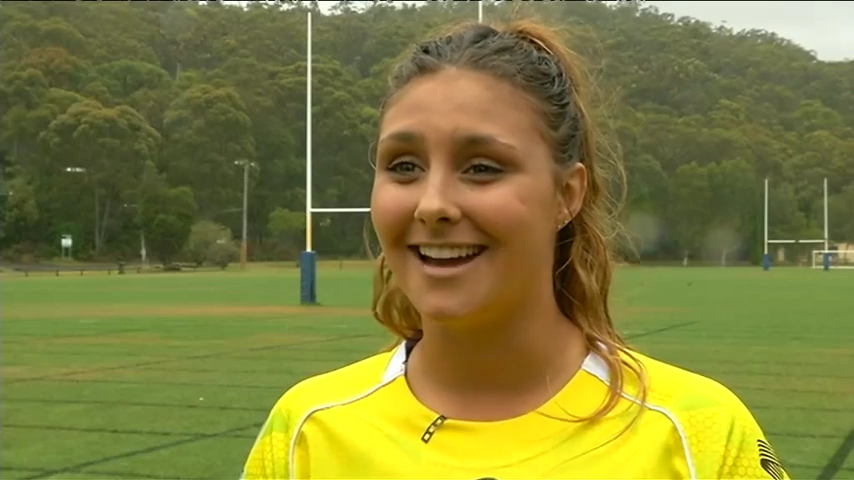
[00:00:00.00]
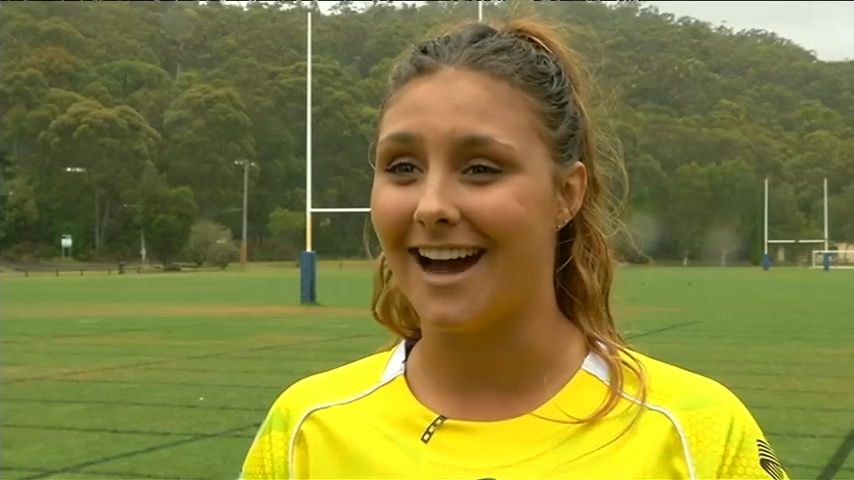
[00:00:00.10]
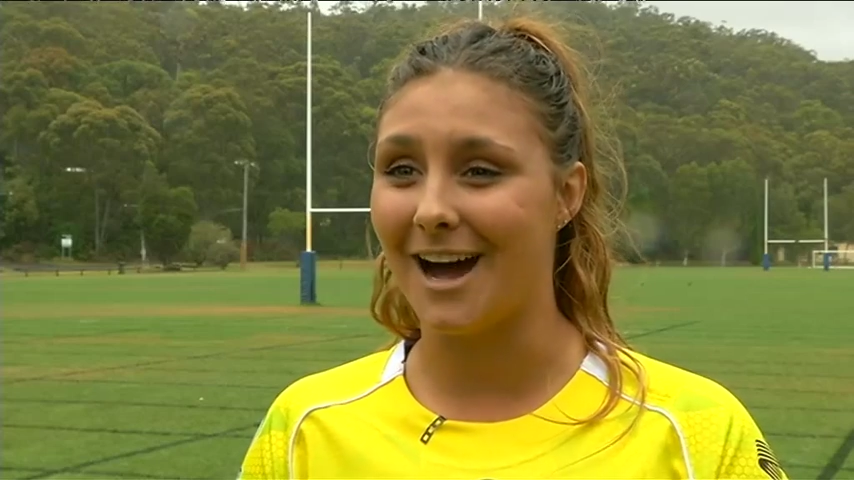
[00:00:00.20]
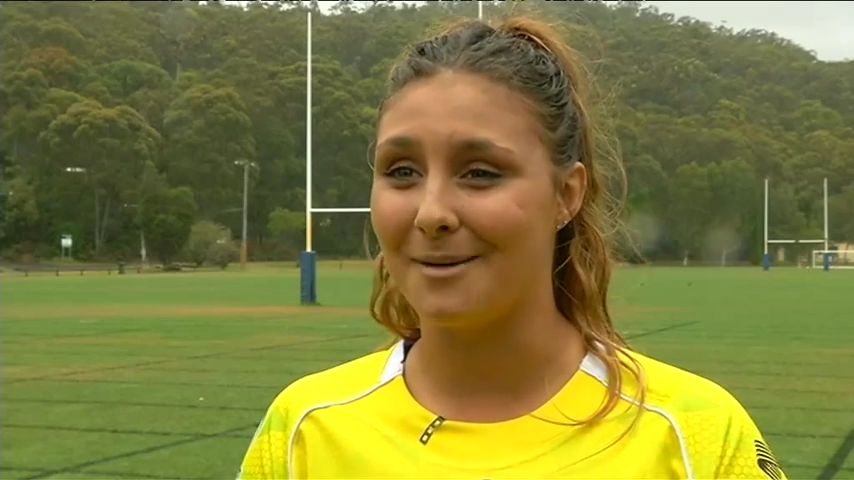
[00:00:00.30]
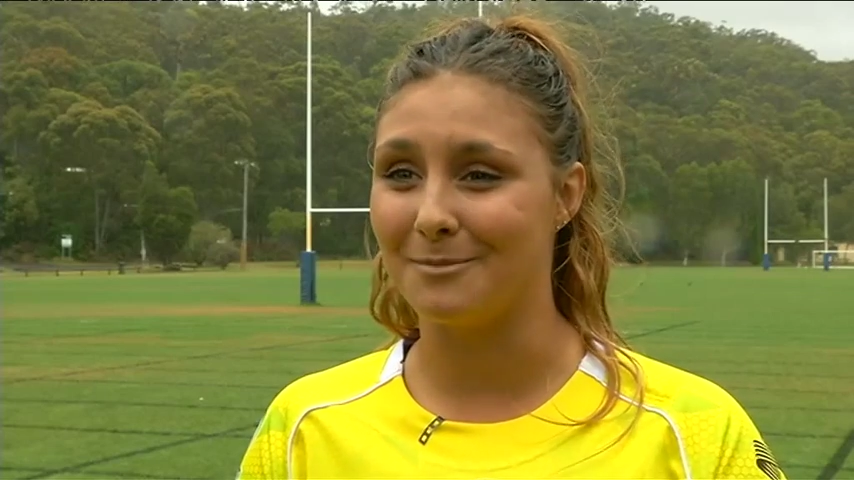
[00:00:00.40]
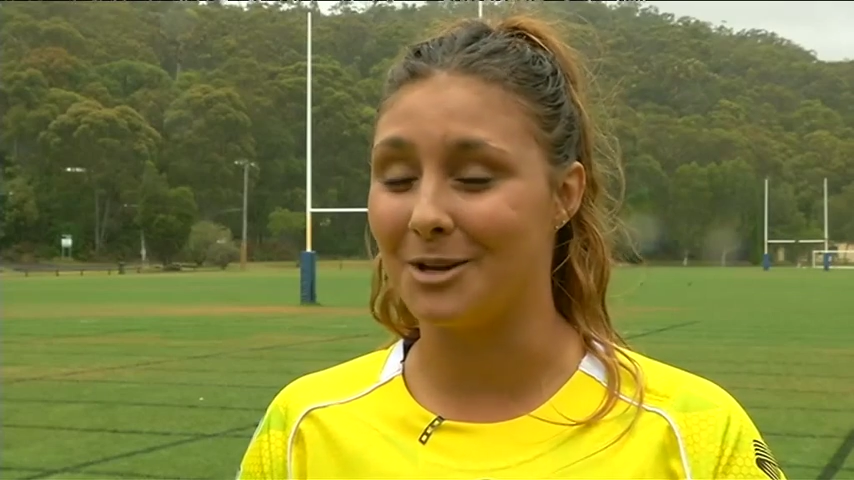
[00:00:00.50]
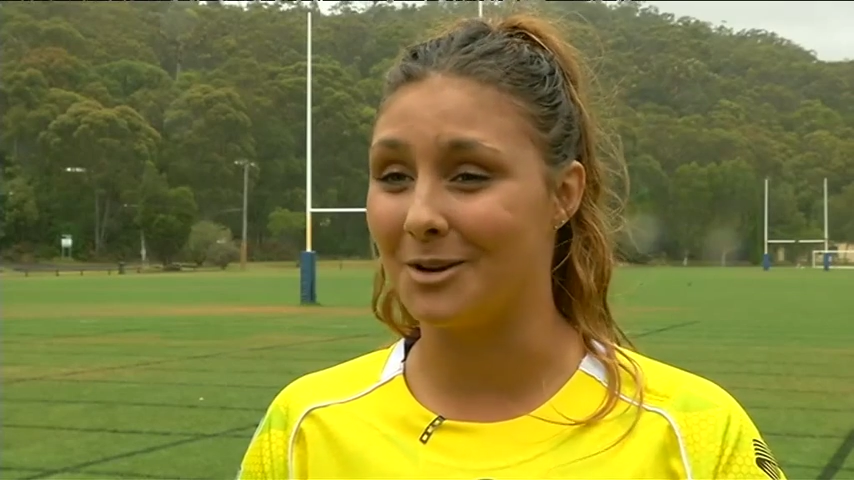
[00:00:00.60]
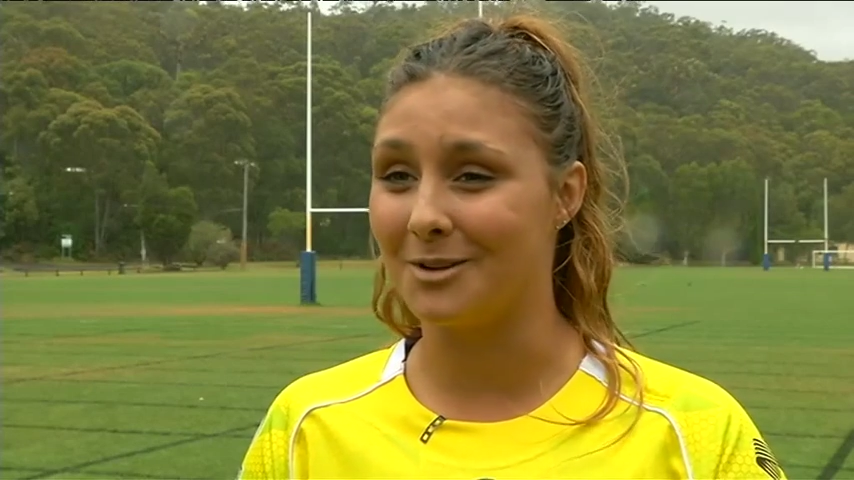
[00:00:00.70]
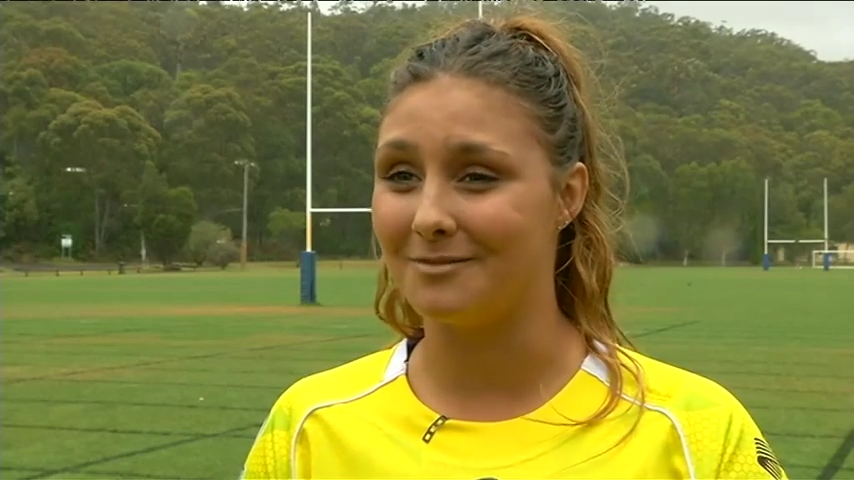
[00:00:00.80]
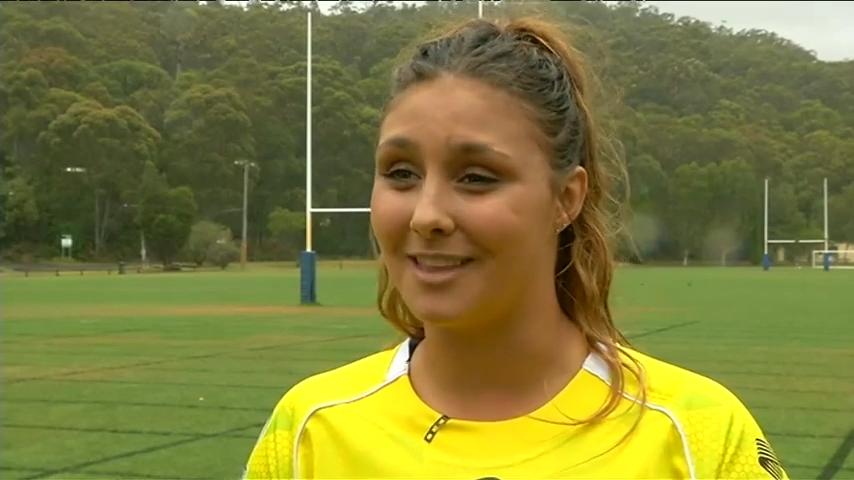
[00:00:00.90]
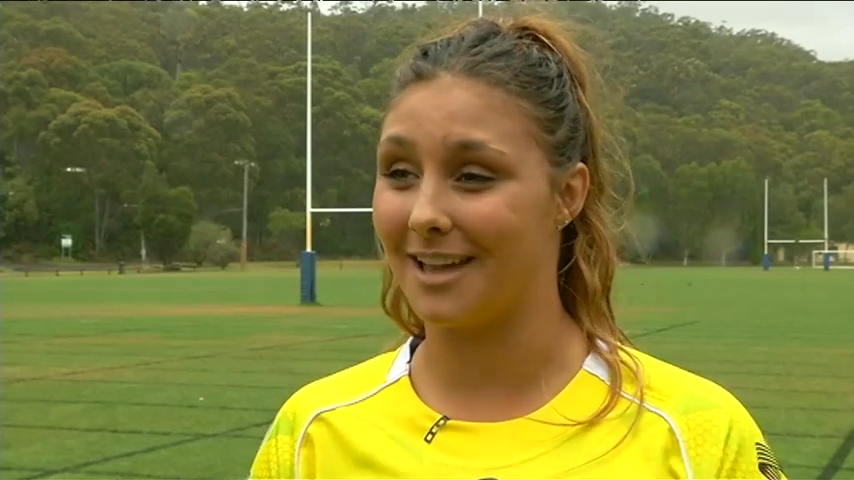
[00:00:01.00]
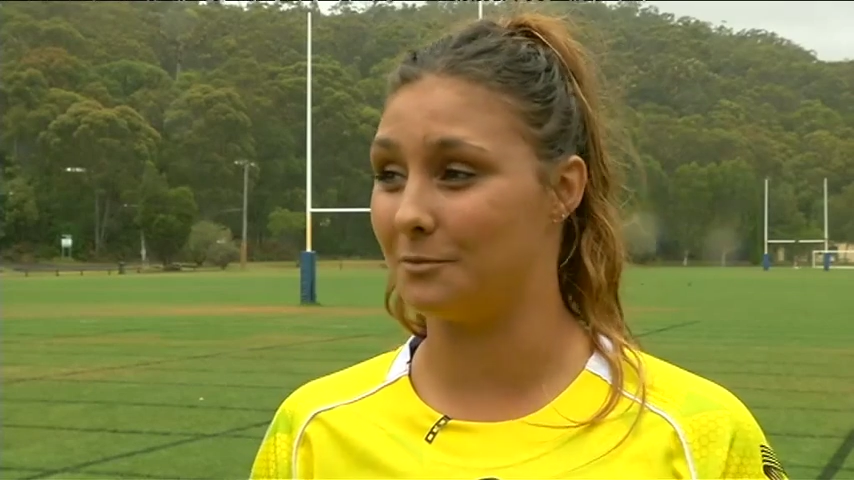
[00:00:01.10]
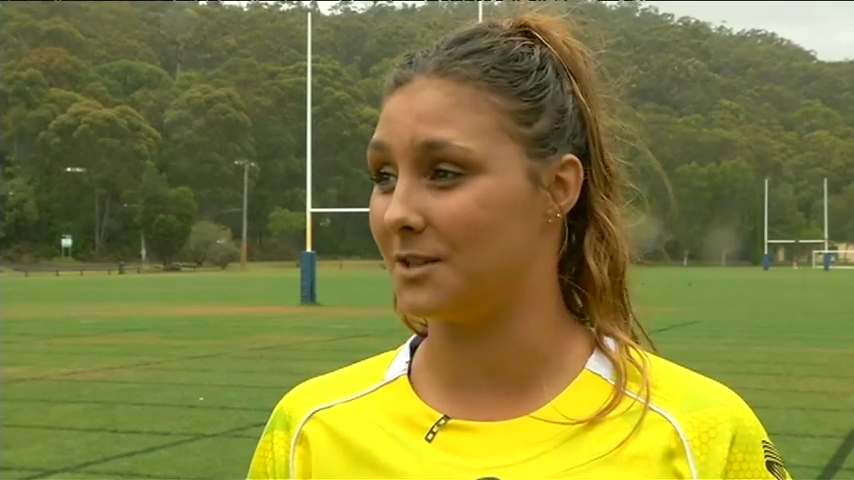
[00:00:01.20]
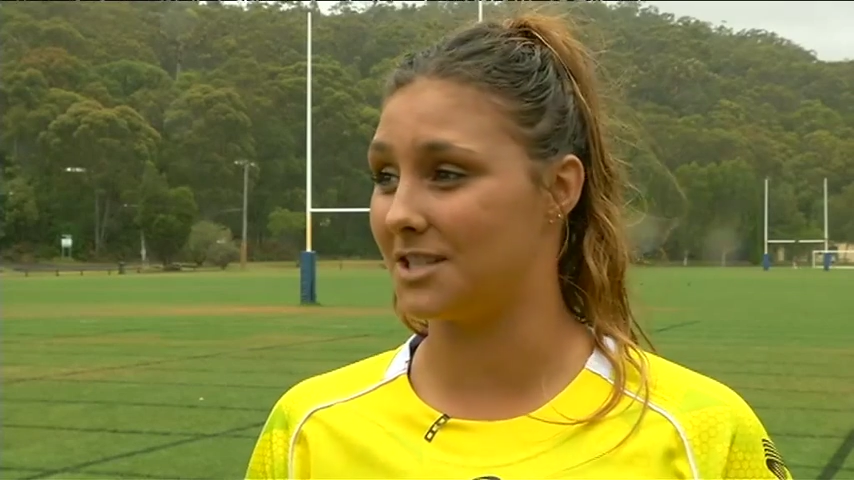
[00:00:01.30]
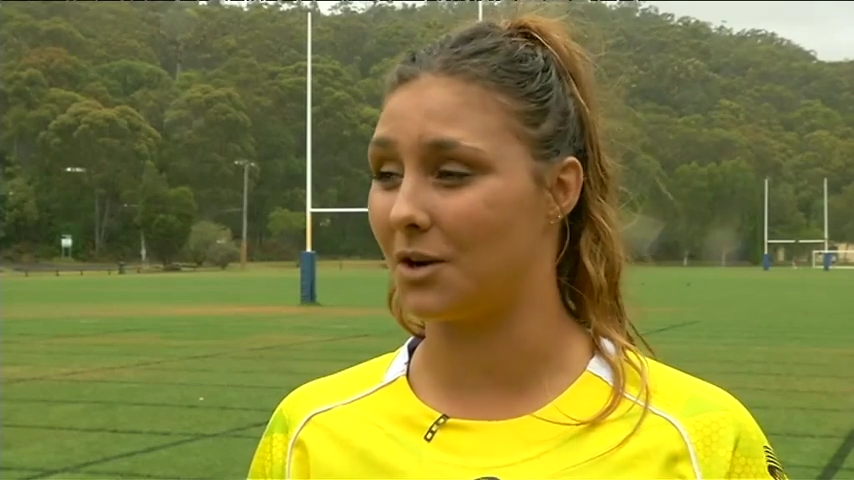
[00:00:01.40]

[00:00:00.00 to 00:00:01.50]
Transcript: um, you know, that which the